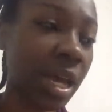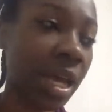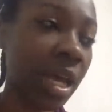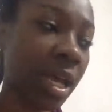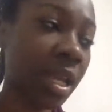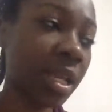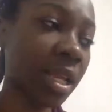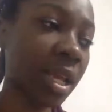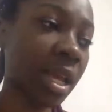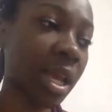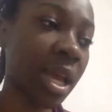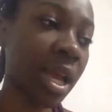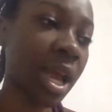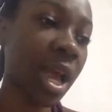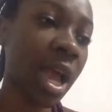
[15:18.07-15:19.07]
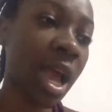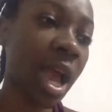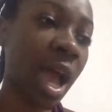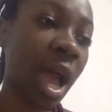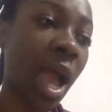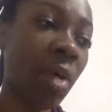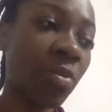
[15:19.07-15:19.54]
And
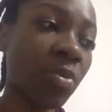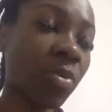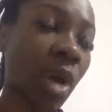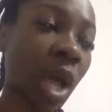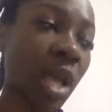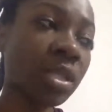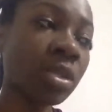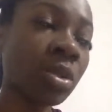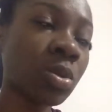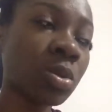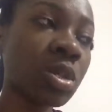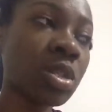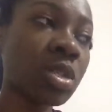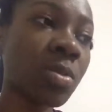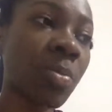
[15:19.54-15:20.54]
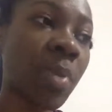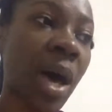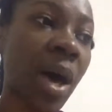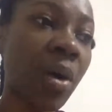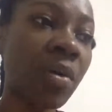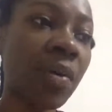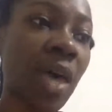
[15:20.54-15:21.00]
I noticed the
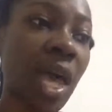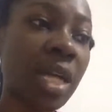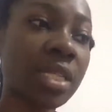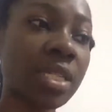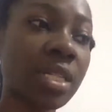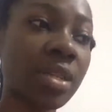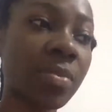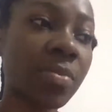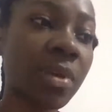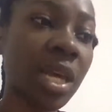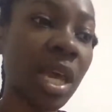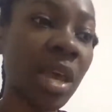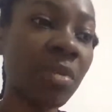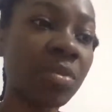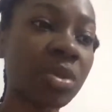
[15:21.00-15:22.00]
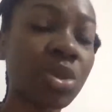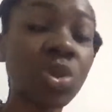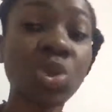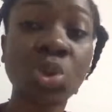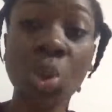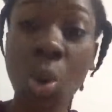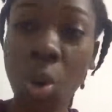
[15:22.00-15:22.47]
power of actually being able to
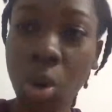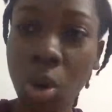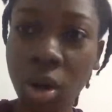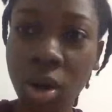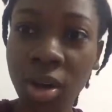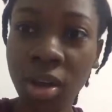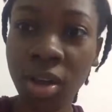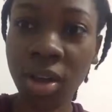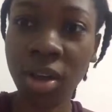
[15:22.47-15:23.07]
talk